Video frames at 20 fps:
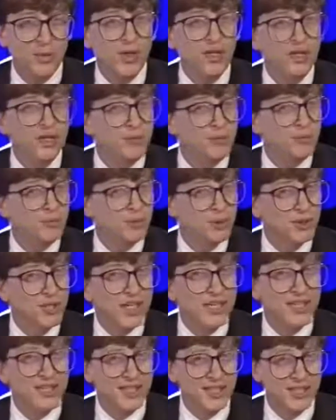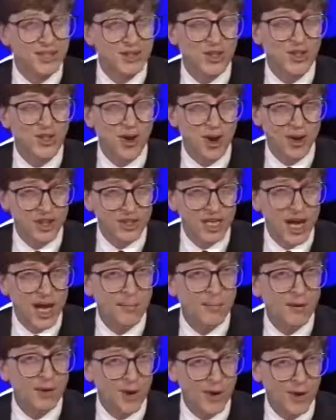We predicted this a long
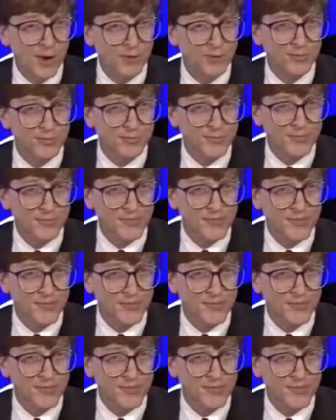time ago,